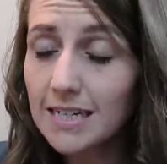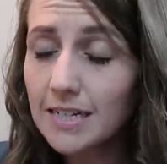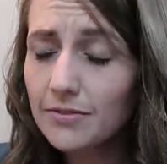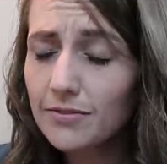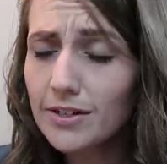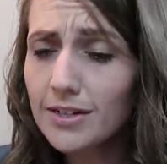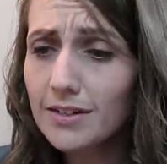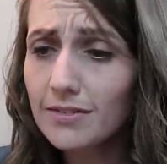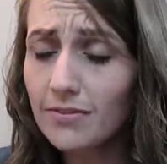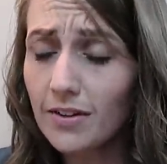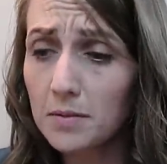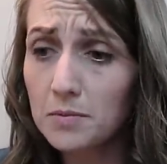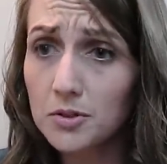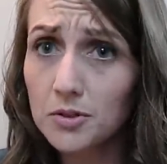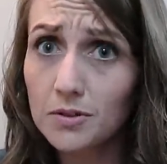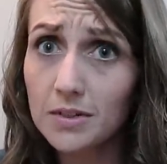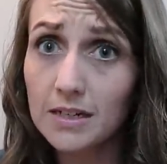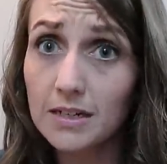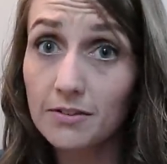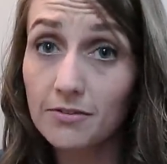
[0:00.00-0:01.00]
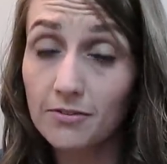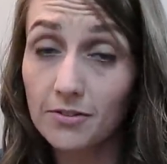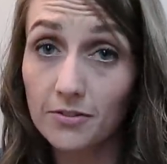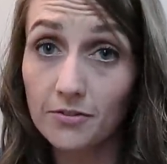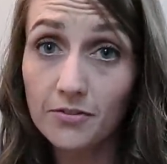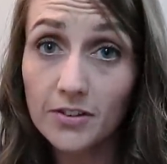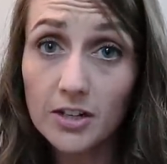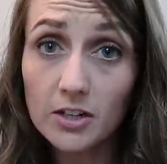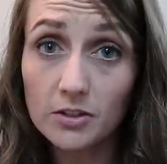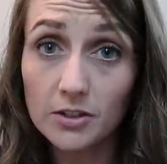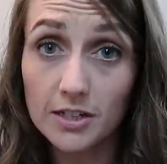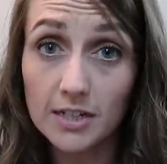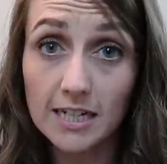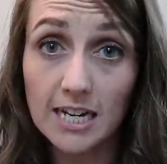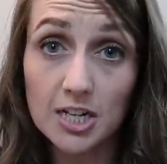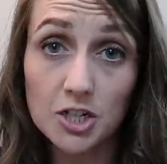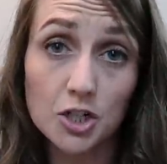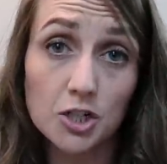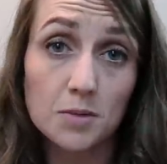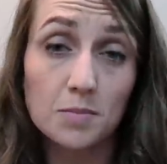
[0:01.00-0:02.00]
Even if I'm doing it for fetal
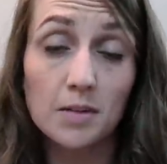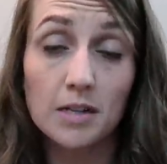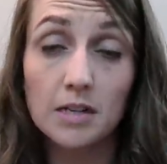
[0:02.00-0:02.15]
indications,